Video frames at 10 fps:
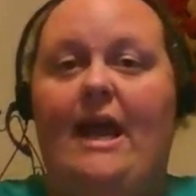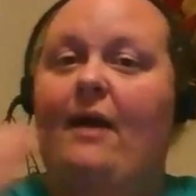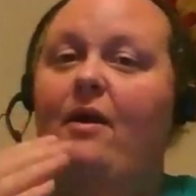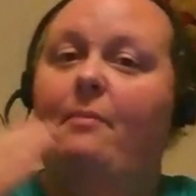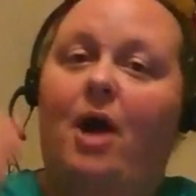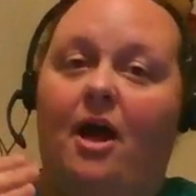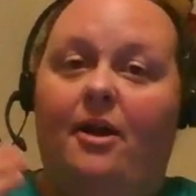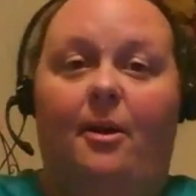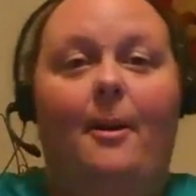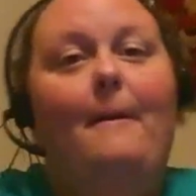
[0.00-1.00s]
Harry
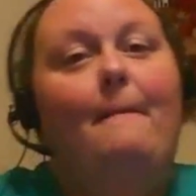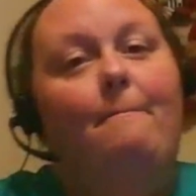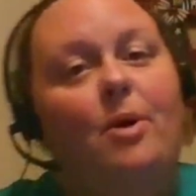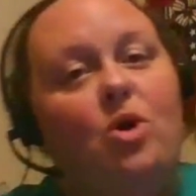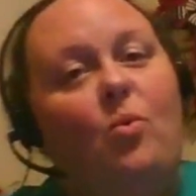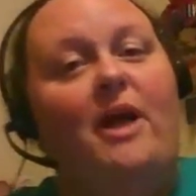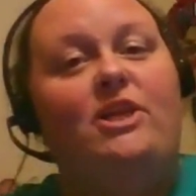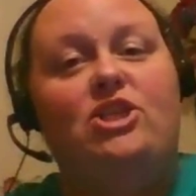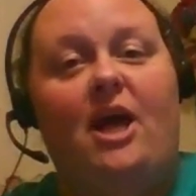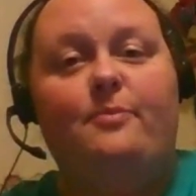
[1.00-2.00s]
Potter, Book
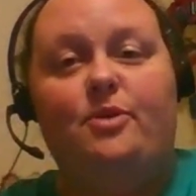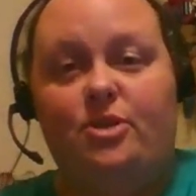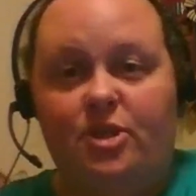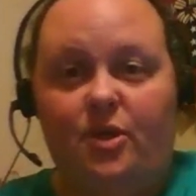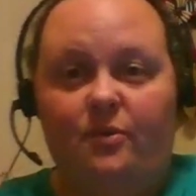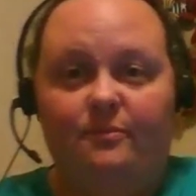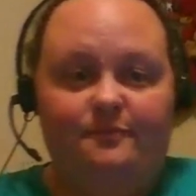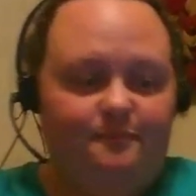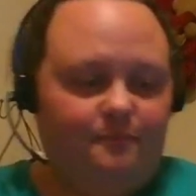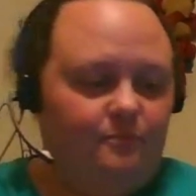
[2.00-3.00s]
1, Chapter 2,
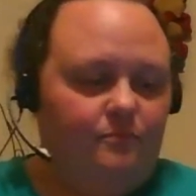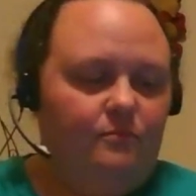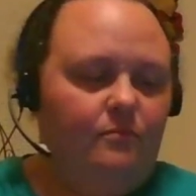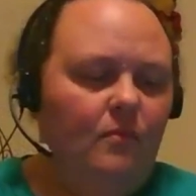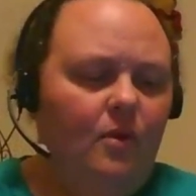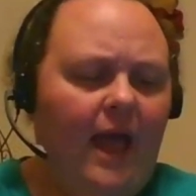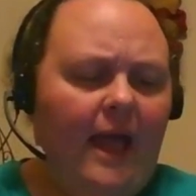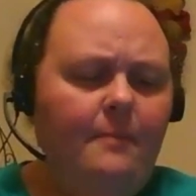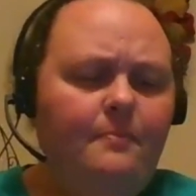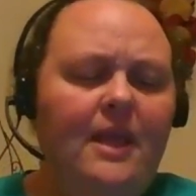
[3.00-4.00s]

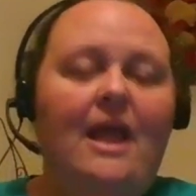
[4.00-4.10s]
okay?